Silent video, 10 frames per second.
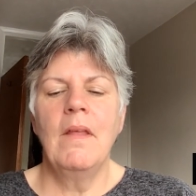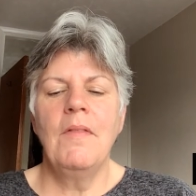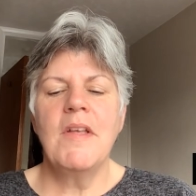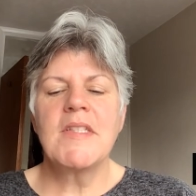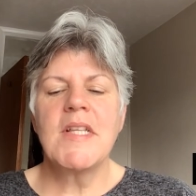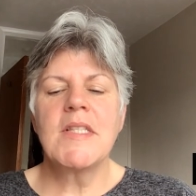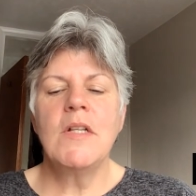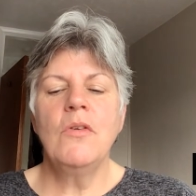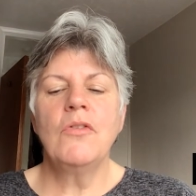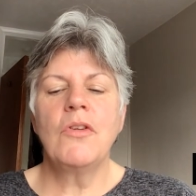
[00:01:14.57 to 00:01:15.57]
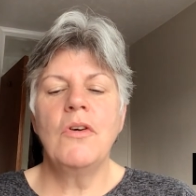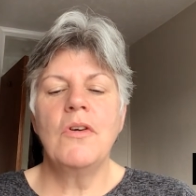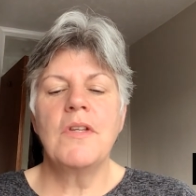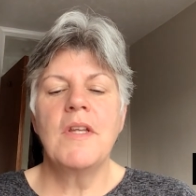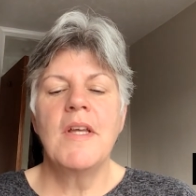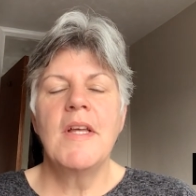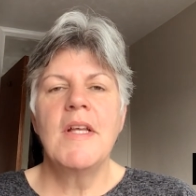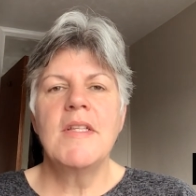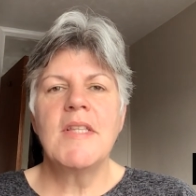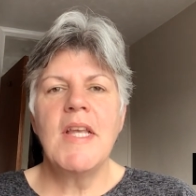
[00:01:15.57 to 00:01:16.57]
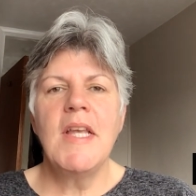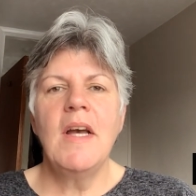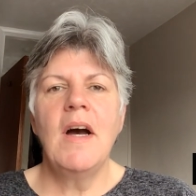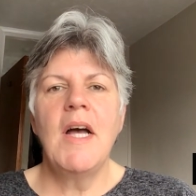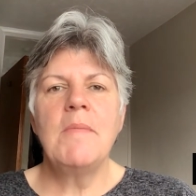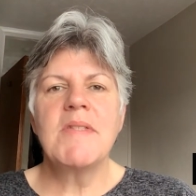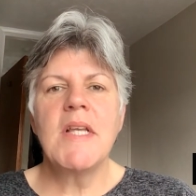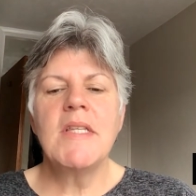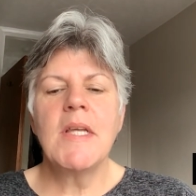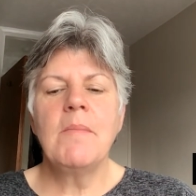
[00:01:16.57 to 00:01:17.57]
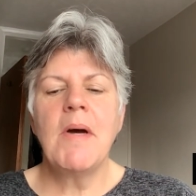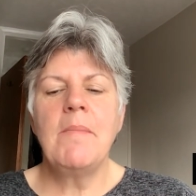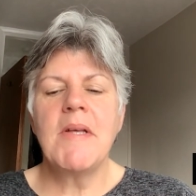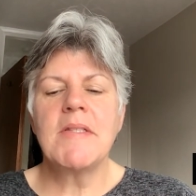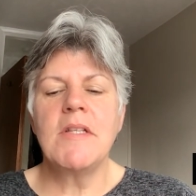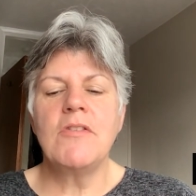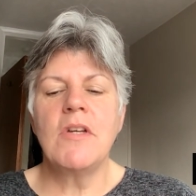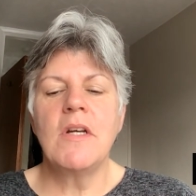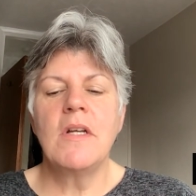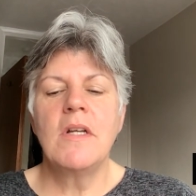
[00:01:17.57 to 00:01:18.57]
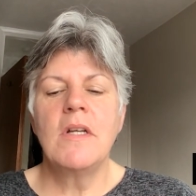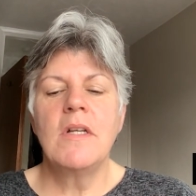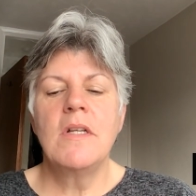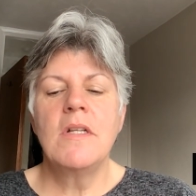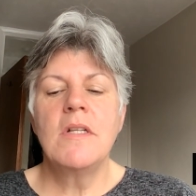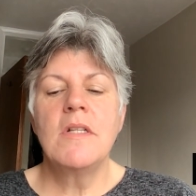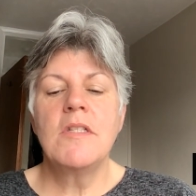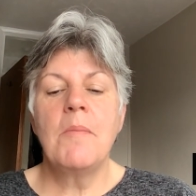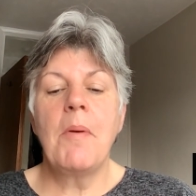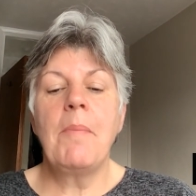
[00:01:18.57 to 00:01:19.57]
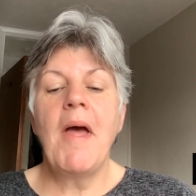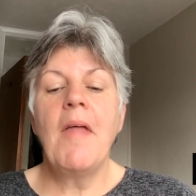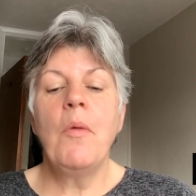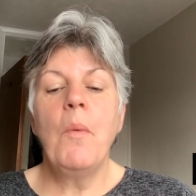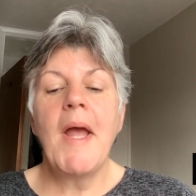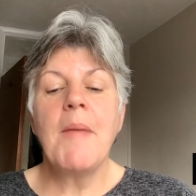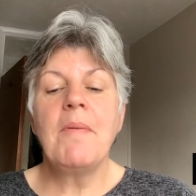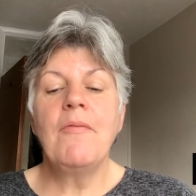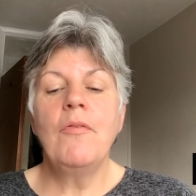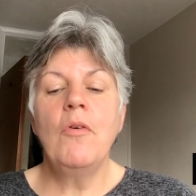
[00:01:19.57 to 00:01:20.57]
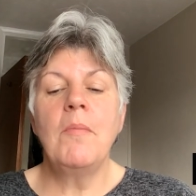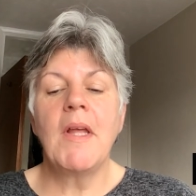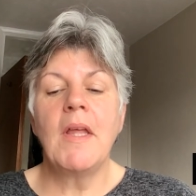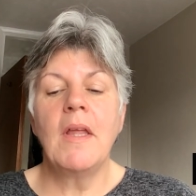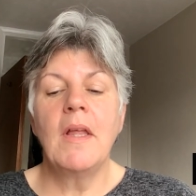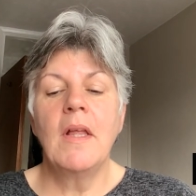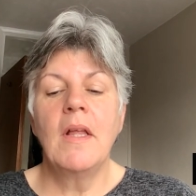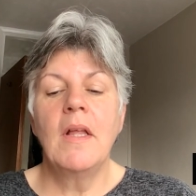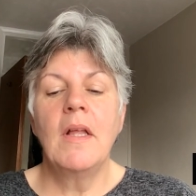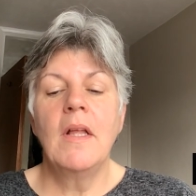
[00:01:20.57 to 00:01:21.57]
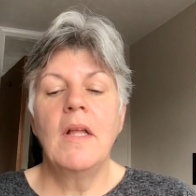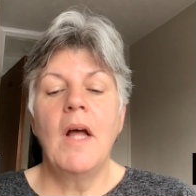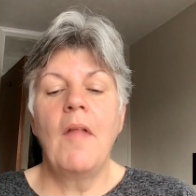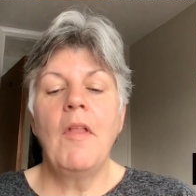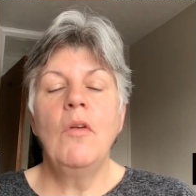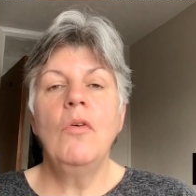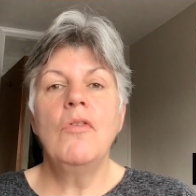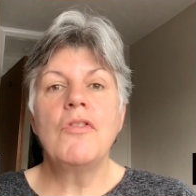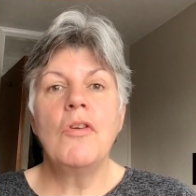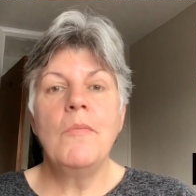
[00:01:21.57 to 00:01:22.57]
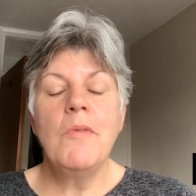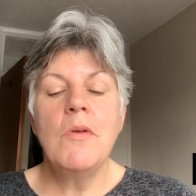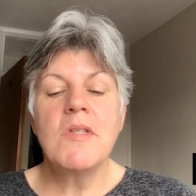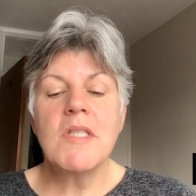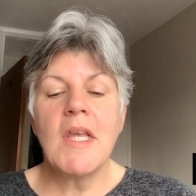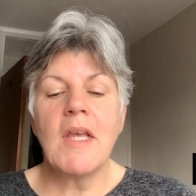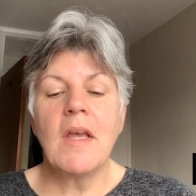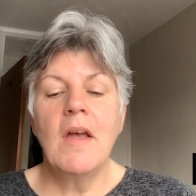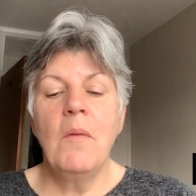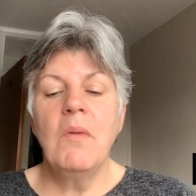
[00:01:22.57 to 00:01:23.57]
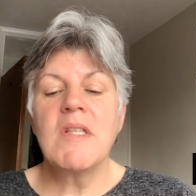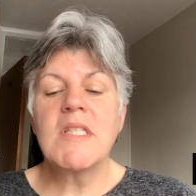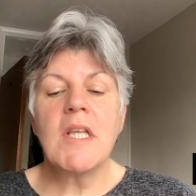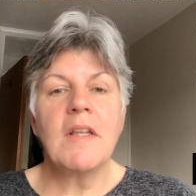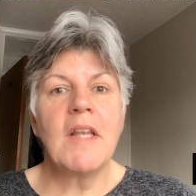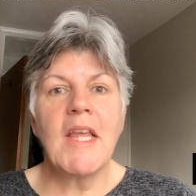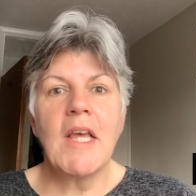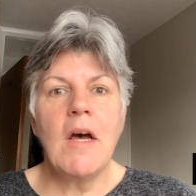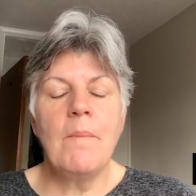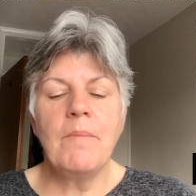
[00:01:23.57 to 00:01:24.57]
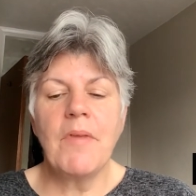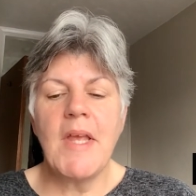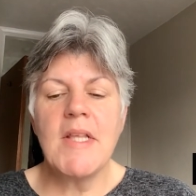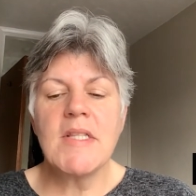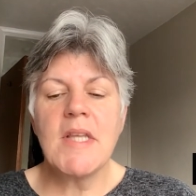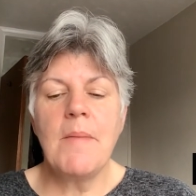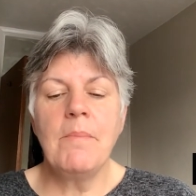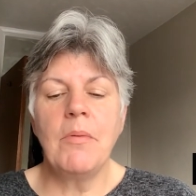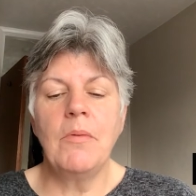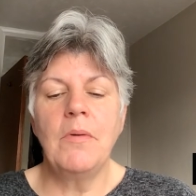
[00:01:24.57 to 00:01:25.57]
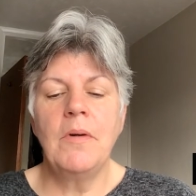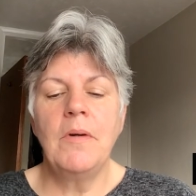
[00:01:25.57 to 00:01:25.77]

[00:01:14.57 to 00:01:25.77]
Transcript: Thus says the Lord God See, I am sending my messenger to prepare the way before me, and the Lord whom you seek will suddenly come to his temple.